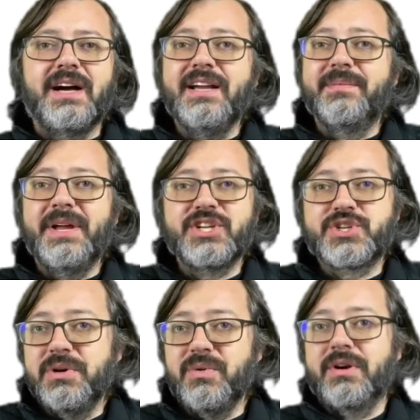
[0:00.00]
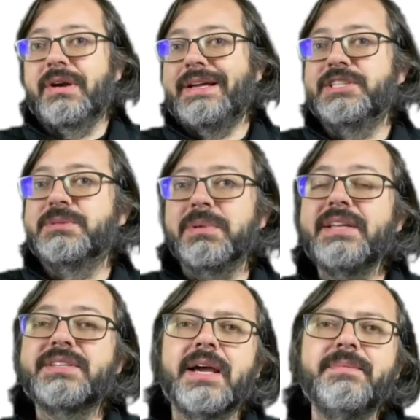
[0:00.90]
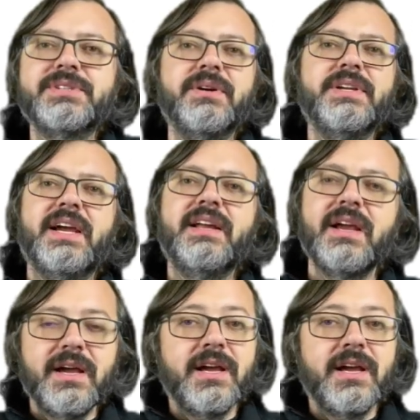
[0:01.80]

I am not sure what our kids' blood types are yet,